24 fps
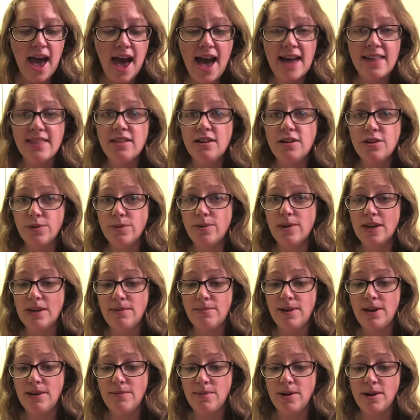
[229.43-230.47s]
At the
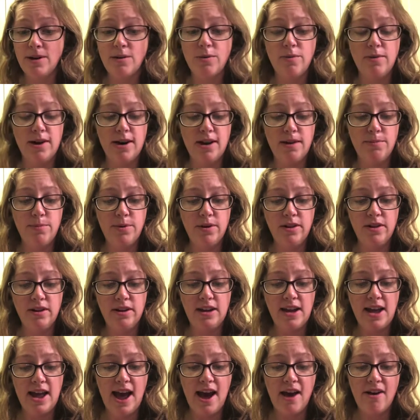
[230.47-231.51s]
20-minute mark, when I pulled
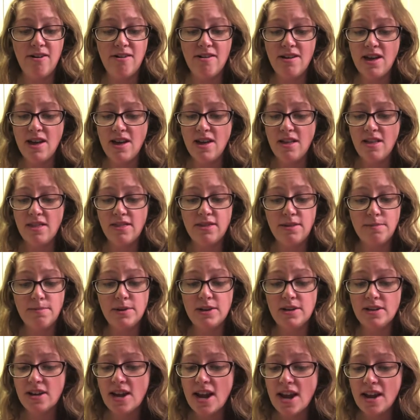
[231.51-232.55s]
it out, the
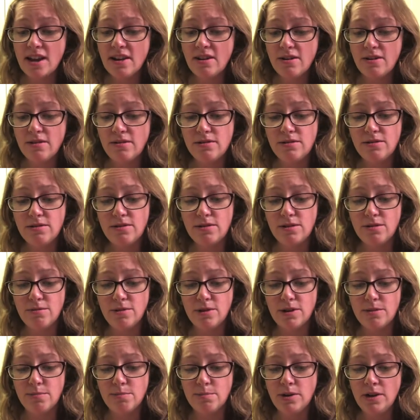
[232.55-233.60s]
potatoes
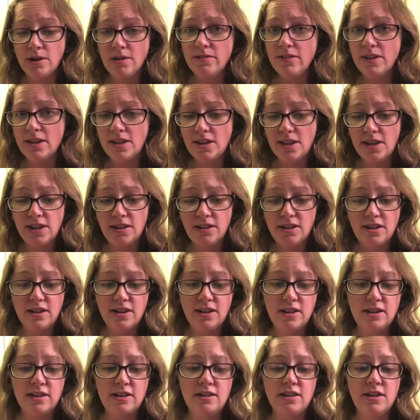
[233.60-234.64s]
were perfectly
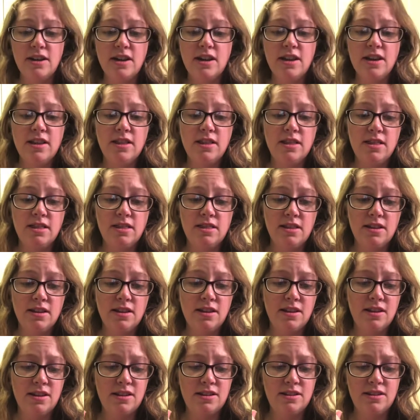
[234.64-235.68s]
cooked.
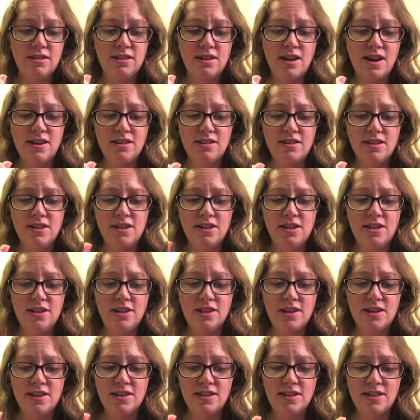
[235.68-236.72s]
The sausage
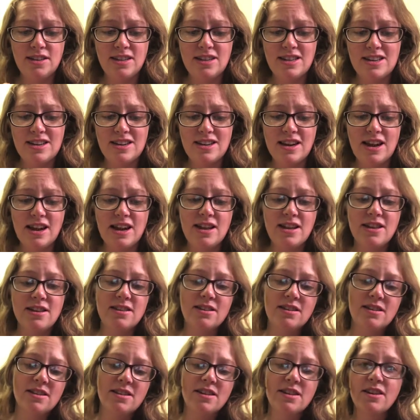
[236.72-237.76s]
is this
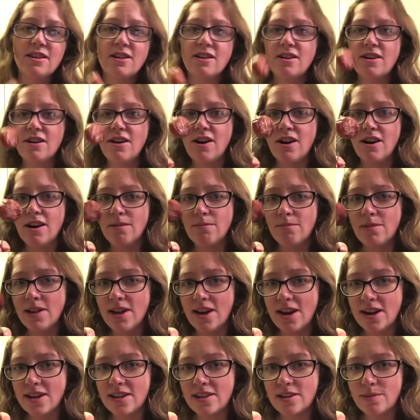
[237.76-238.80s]
nice
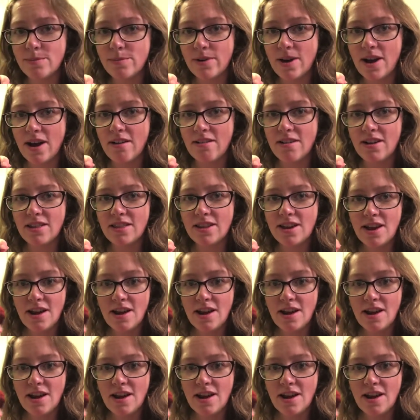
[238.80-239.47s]
caramelized brown on the